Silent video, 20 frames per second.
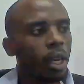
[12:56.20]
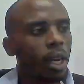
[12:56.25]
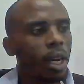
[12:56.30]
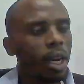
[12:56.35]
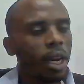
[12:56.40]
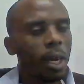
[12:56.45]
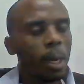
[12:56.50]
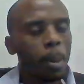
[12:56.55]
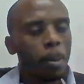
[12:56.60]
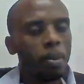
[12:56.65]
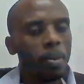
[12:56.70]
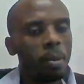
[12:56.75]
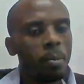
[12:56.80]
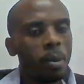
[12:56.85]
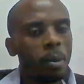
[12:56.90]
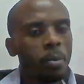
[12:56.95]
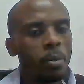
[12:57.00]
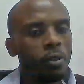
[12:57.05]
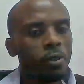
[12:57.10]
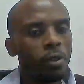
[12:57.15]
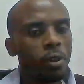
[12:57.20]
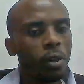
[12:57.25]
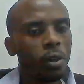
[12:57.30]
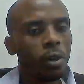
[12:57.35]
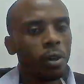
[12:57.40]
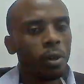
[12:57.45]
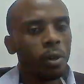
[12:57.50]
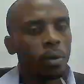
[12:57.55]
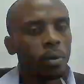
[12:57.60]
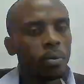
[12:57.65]
Maybe before
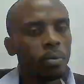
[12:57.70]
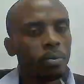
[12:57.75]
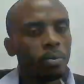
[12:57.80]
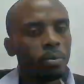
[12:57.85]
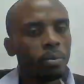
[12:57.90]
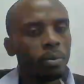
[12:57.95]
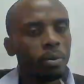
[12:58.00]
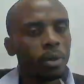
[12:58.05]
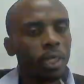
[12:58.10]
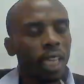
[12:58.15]
I